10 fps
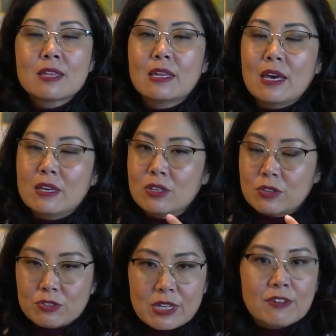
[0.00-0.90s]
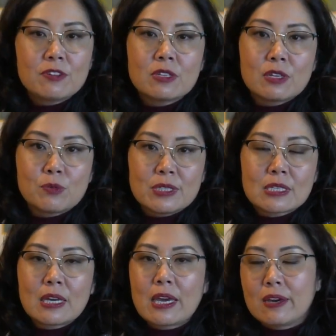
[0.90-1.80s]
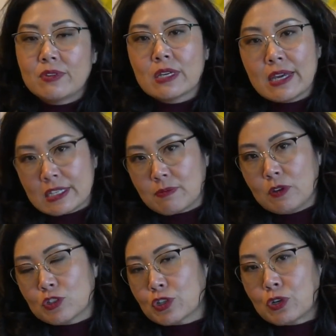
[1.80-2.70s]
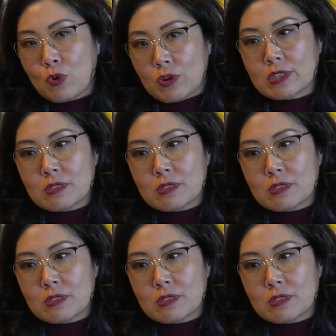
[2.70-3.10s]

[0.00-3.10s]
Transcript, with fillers: that, you know, you're definitely risking having exposure or